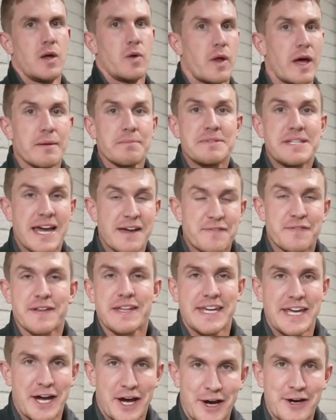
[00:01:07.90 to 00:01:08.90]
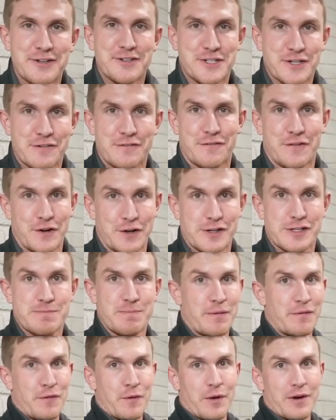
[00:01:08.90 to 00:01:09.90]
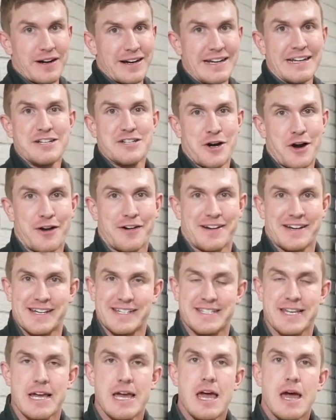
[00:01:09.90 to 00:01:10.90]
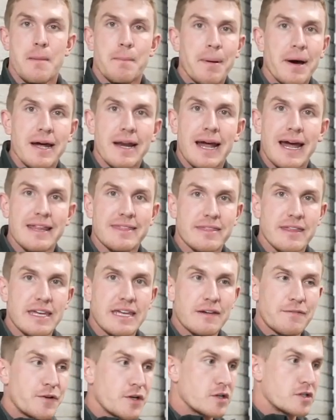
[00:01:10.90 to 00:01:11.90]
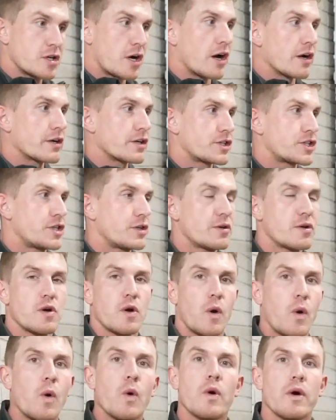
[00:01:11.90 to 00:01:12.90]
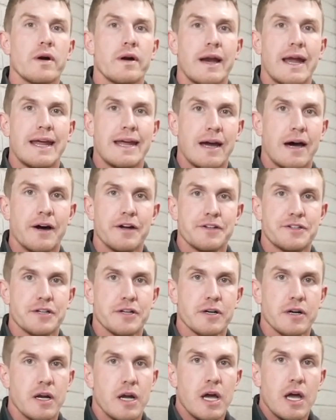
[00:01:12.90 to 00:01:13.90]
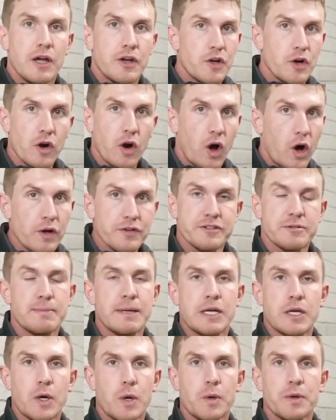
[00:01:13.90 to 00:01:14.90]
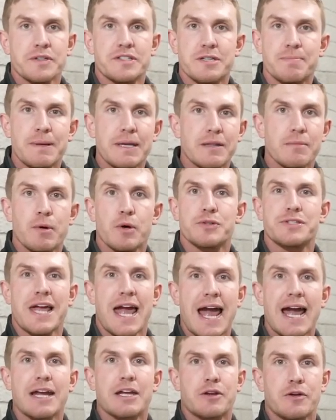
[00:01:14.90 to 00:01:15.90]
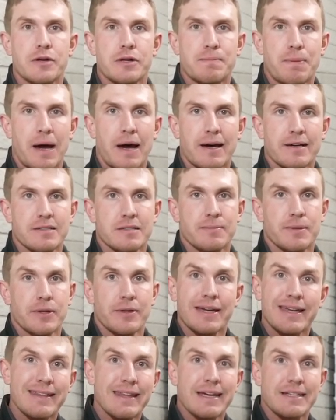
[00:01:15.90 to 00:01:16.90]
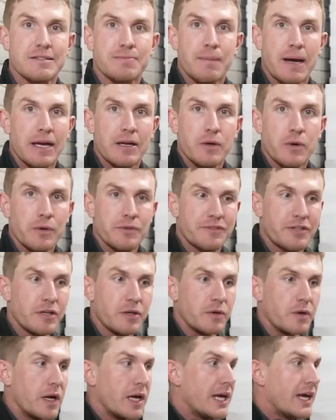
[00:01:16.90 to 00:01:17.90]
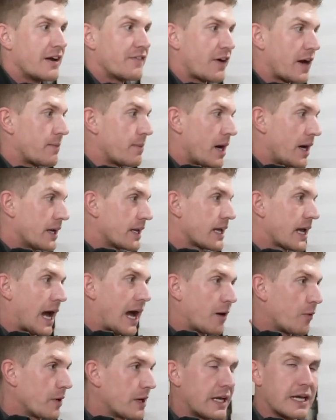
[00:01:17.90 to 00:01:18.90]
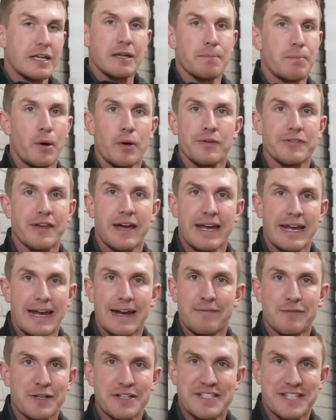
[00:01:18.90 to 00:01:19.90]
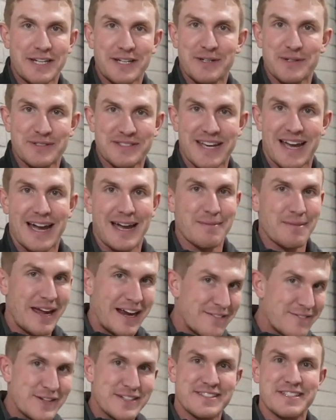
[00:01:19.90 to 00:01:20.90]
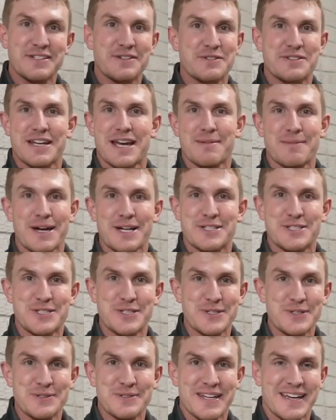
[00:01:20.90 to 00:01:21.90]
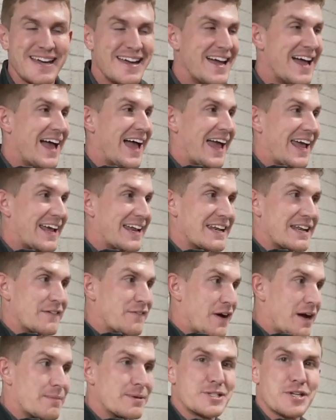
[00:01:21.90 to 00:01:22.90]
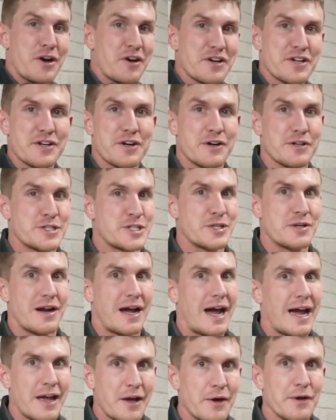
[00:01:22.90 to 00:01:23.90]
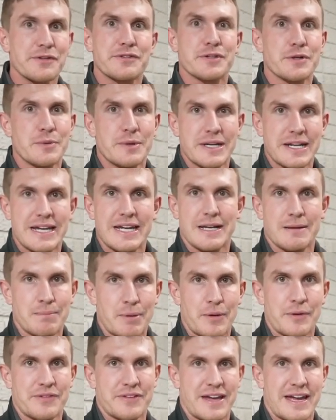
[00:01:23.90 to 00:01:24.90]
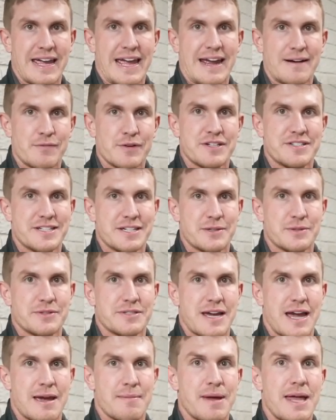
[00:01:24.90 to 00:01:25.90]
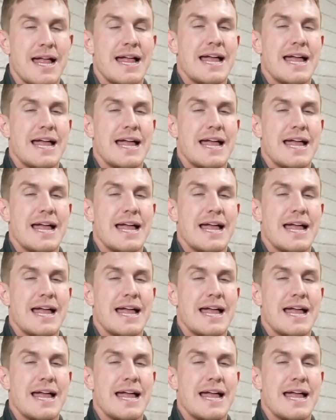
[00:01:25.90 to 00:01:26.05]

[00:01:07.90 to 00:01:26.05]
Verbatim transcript: Well, I'm definitely a hunter first before any targets, but I think if you're a target shooter or a hunter, your ultimate goal is to be the most accurate possible, and that's my goal too. If I'm hunting, I want to hit a bullseye every single time, every single time I shoot, and if I'm a target archer, I also want to hit a bullseye every single time,